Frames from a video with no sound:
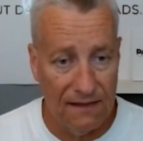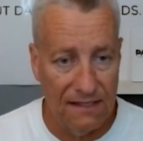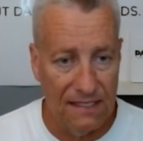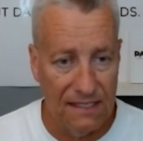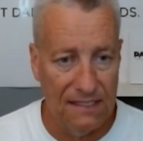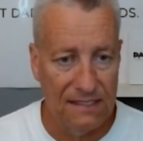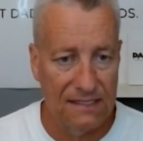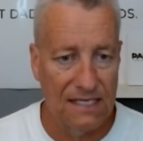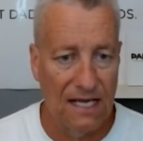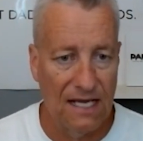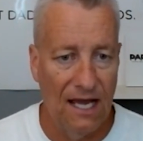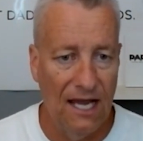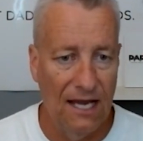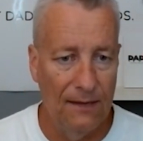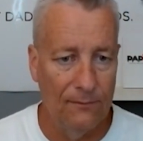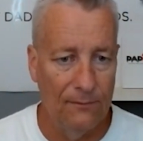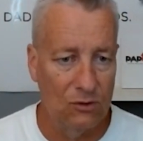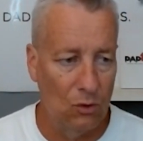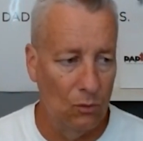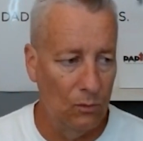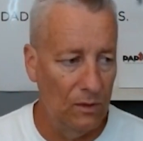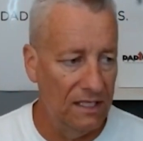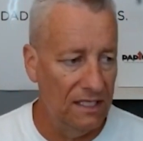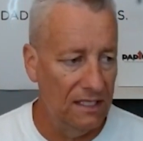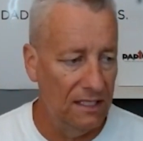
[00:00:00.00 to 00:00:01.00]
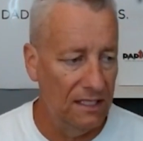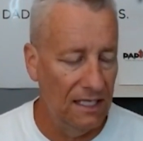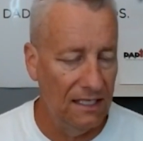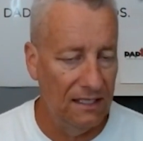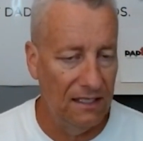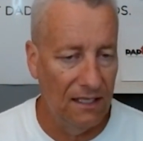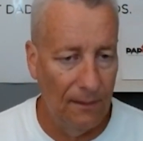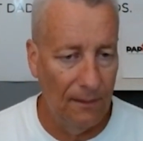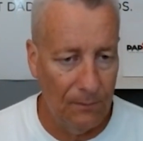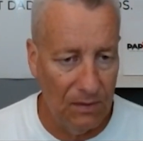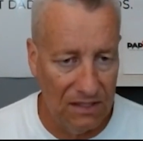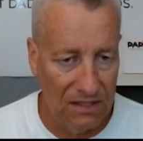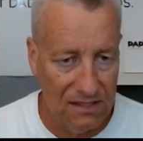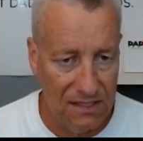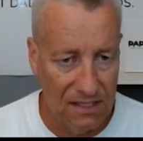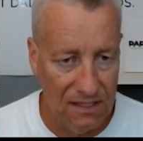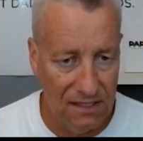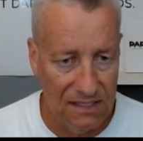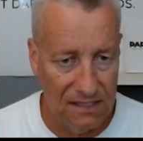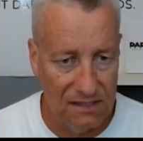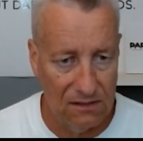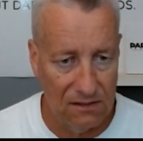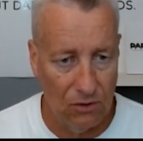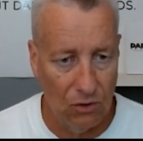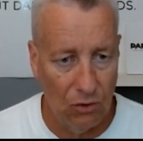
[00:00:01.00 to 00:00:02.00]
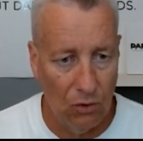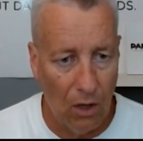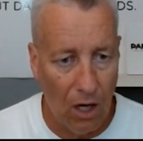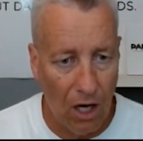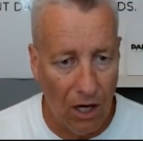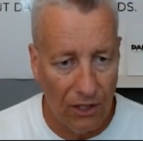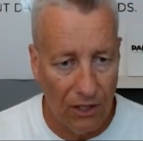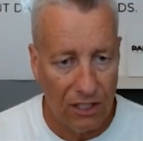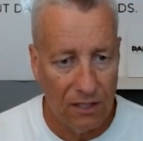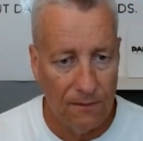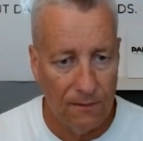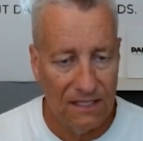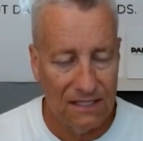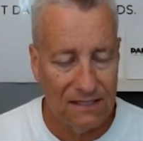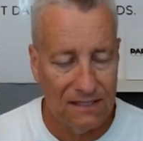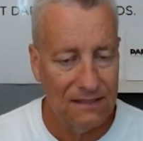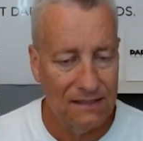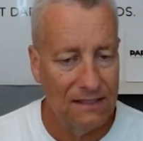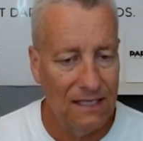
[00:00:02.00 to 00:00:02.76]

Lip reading: these times where we'd end up into these little arguments,